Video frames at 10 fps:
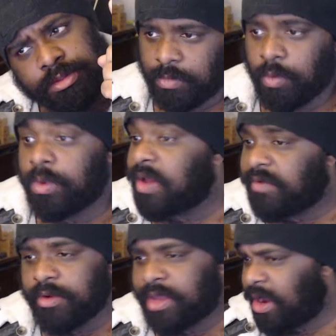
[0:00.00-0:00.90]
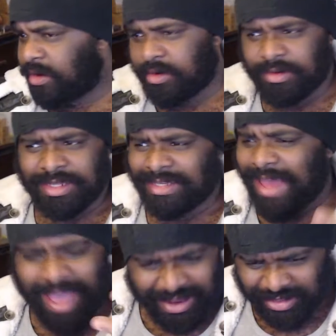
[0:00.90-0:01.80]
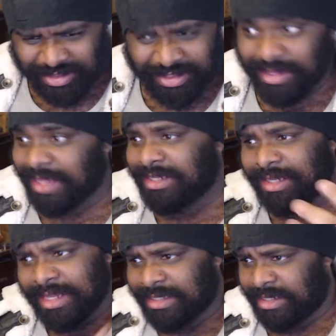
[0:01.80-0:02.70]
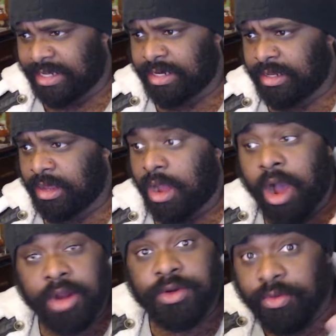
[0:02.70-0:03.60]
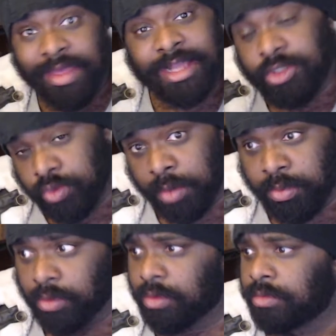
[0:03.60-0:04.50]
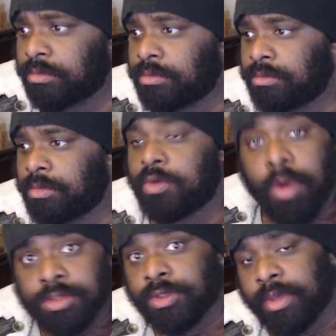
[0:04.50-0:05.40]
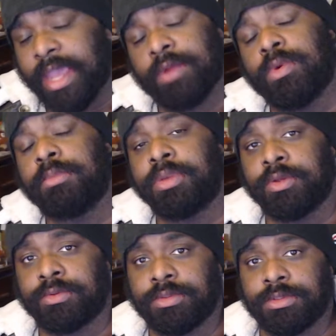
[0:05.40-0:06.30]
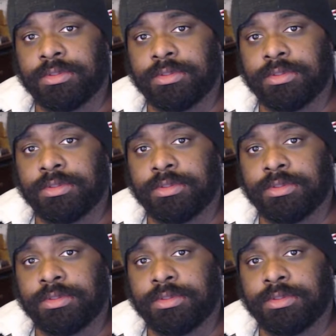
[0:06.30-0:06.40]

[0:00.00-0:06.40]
Whenever your character does an action that's listed under that trouble, you also gain 1 blues.